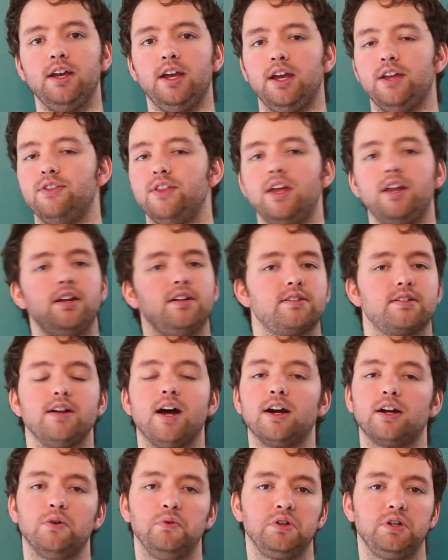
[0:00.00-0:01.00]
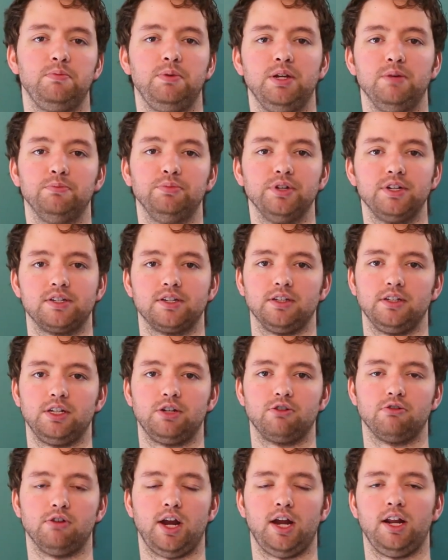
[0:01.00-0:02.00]
and then it's not going to be implicitly
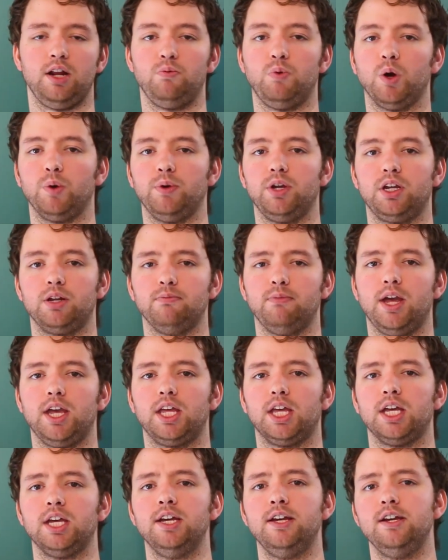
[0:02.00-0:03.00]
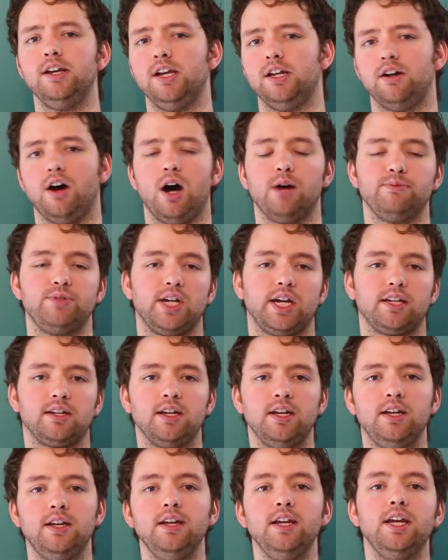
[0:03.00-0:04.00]
created where we can make an object
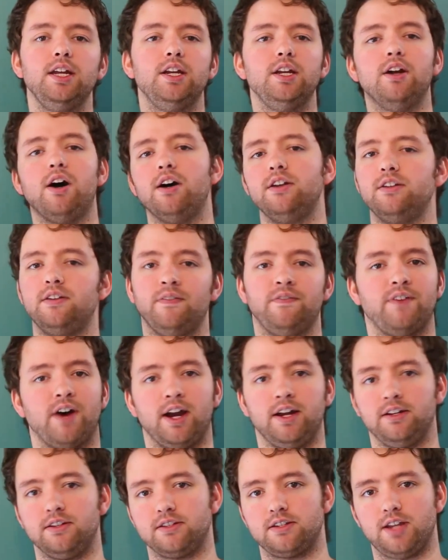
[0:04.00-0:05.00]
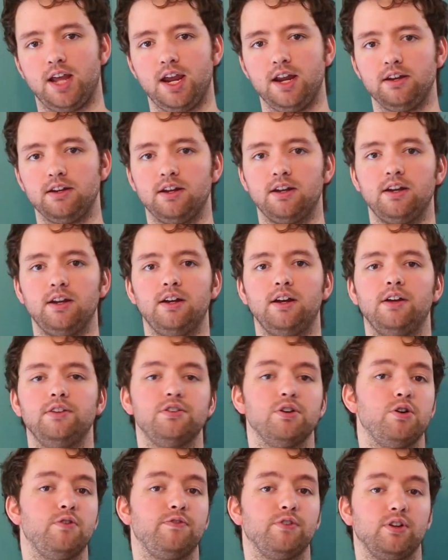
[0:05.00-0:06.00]
in an undefined state.
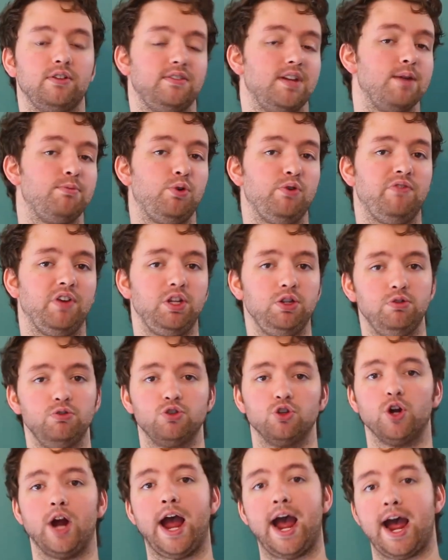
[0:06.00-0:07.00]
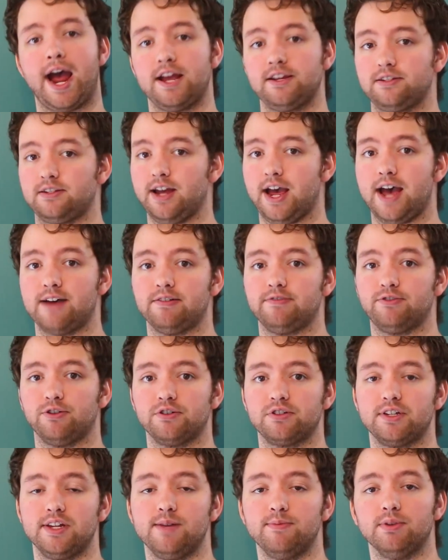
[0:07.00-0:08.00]
So for example, if a user has to have a
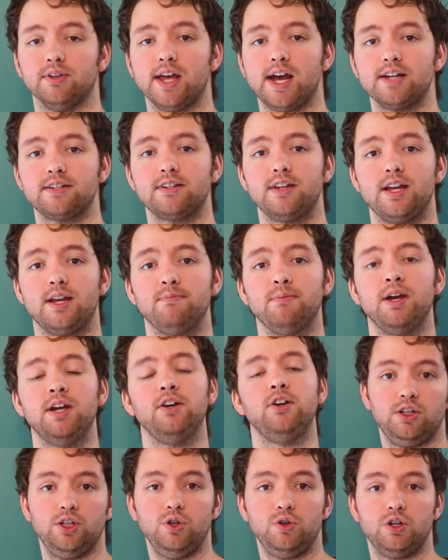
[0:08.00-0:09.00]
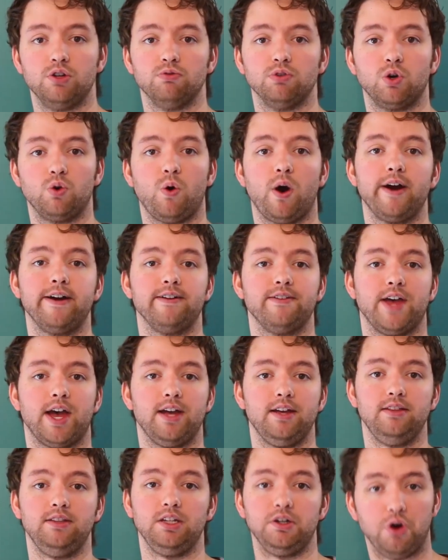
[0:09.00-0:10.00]
first name and last name, you can require
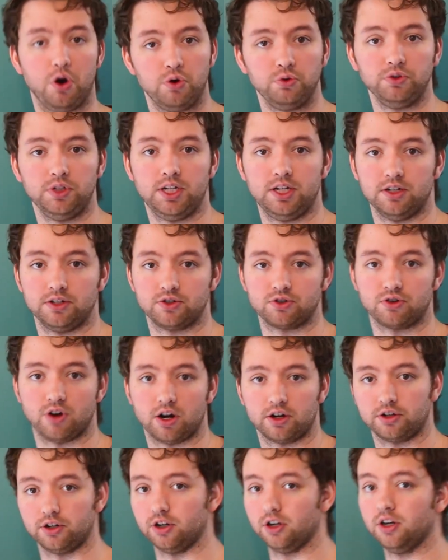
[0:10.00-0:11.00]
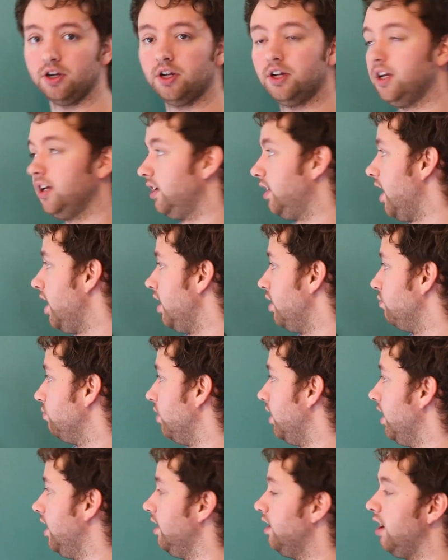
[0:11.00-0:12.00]
that in the only constructor, getting
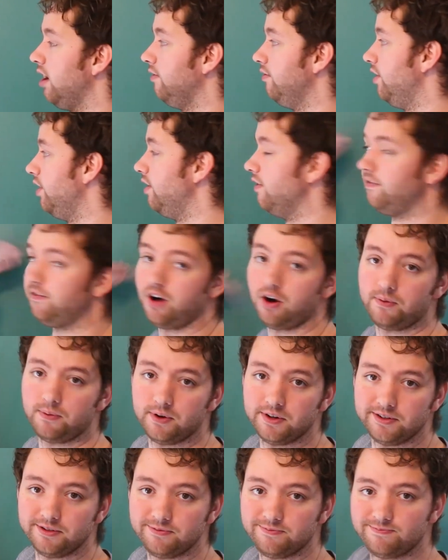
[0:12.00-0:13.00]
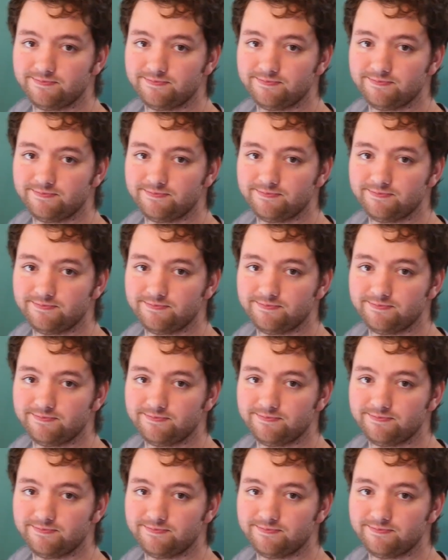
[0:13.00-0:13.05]
rid of the default one.